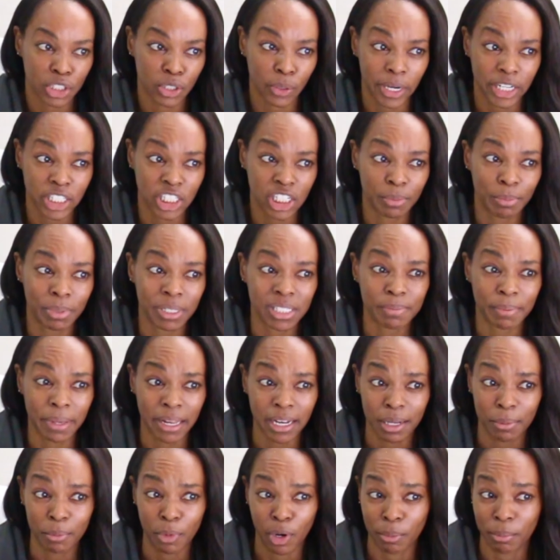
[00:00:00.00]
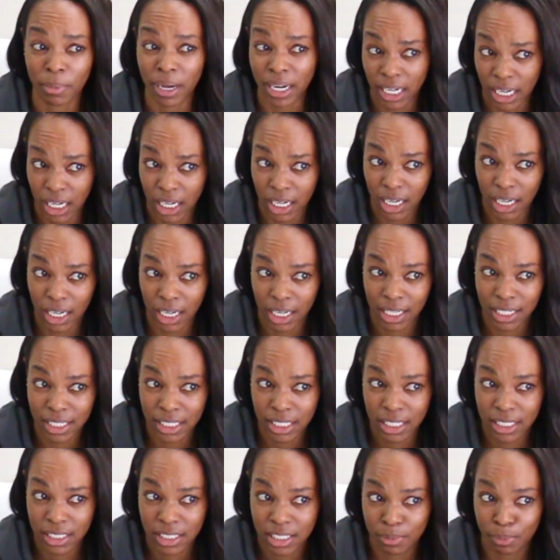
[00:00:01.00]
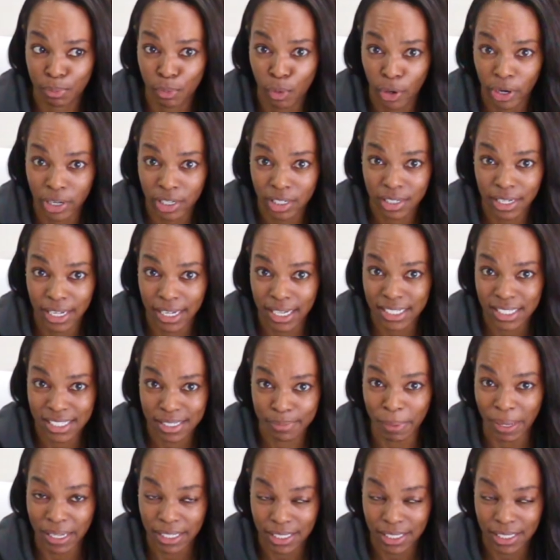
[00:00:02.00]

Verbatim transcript: so I should be spending more money. It's more expensive.